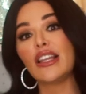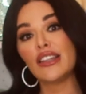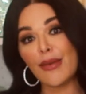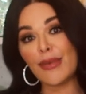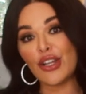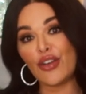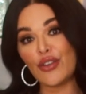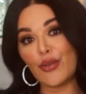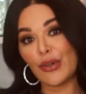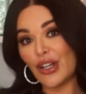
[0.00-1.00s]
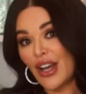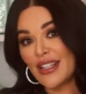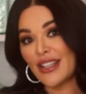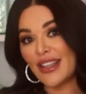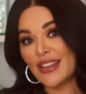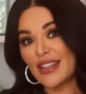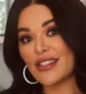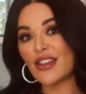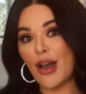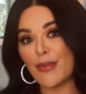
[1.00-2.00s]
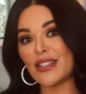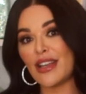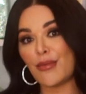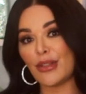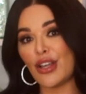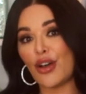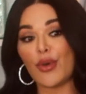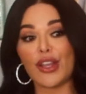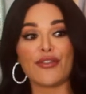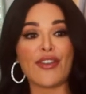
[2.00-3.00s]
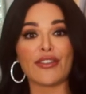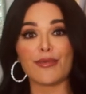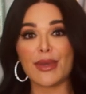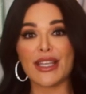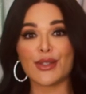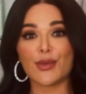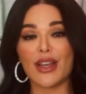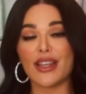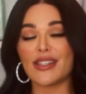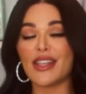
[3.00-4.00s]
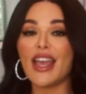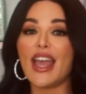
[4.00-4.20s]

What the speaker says: Let me know if you want more content like this. Comment down below what your favorite piece was,